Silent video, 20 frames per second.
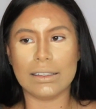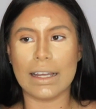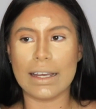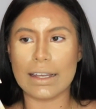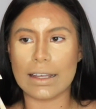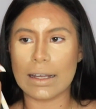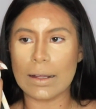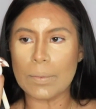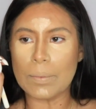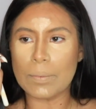
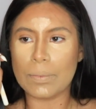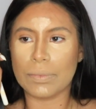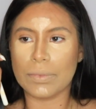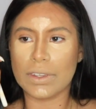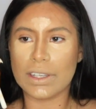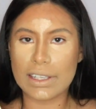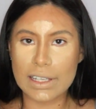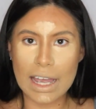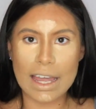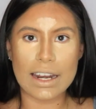like
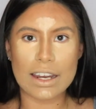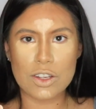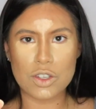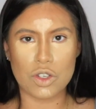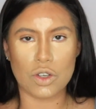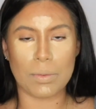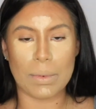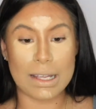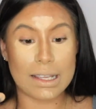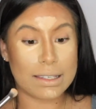get
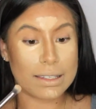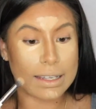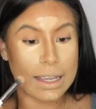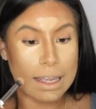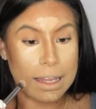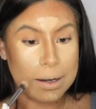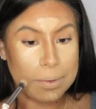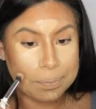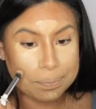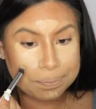into my
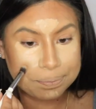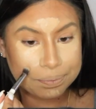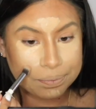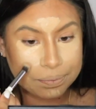skin.